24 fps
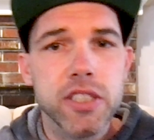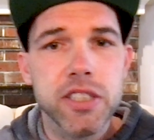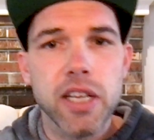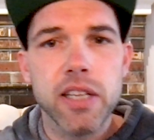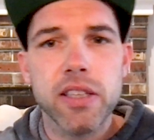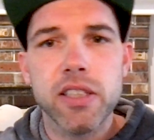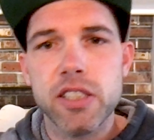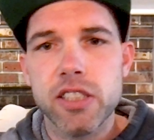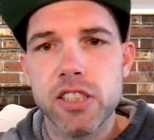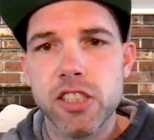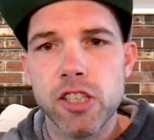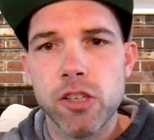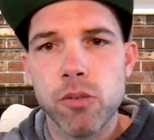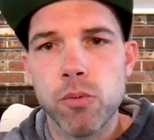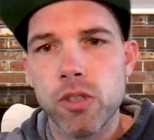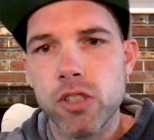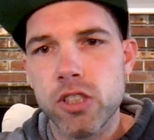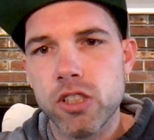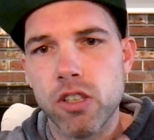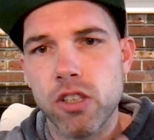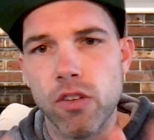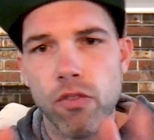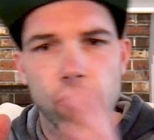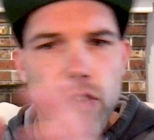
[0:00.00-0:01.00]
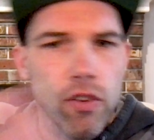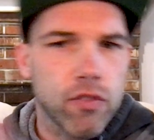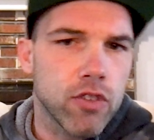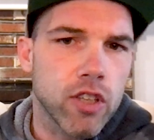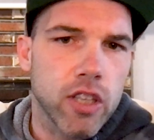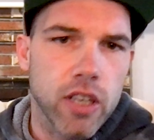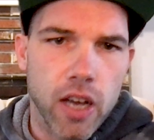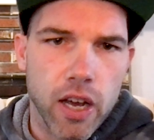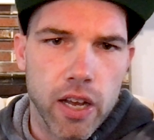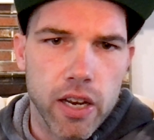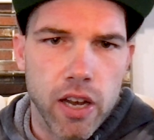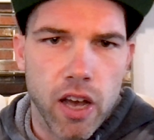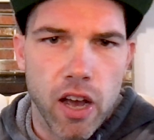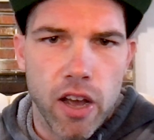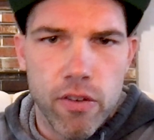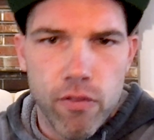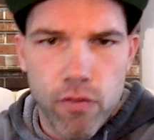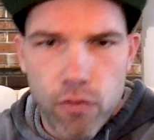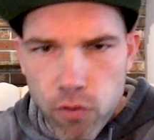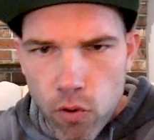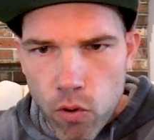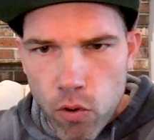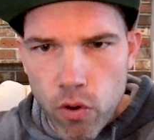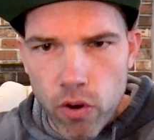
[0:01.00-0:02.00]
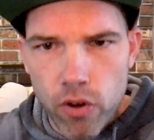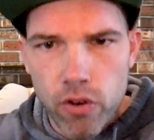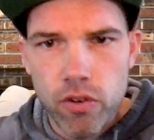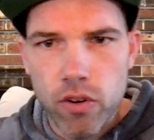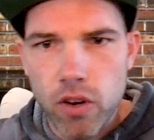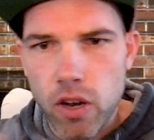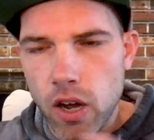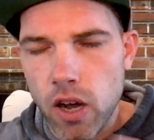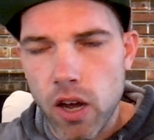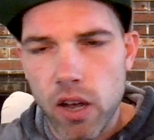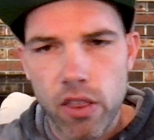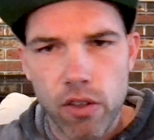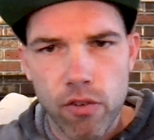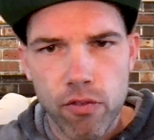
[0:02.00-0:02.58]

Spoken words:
set this sequence to 5994,